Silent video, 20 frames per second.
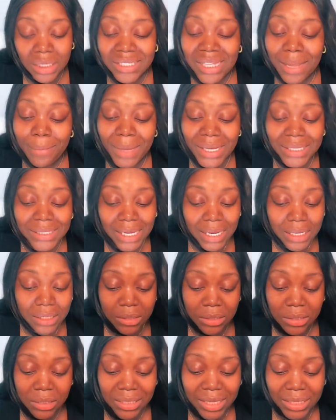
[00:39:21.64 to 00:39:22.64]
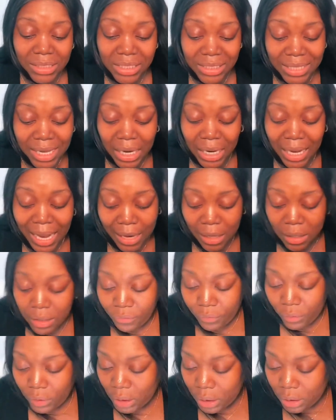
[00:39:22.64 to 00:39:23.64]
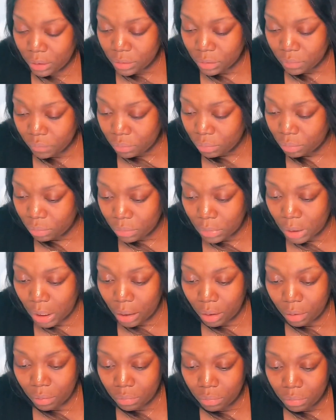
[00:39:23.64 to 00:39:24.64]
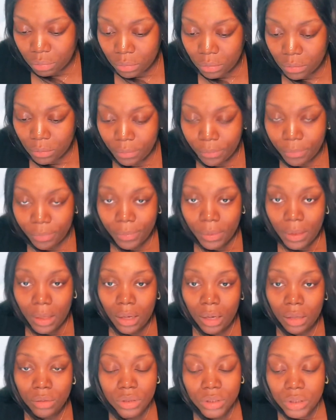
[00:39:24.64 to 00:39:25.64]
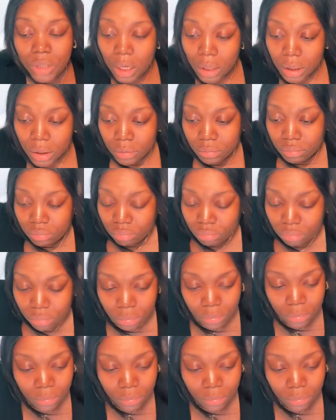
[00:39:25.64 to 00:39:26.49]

Does that make sense? Because I just said a lot of different things there. I was just talking.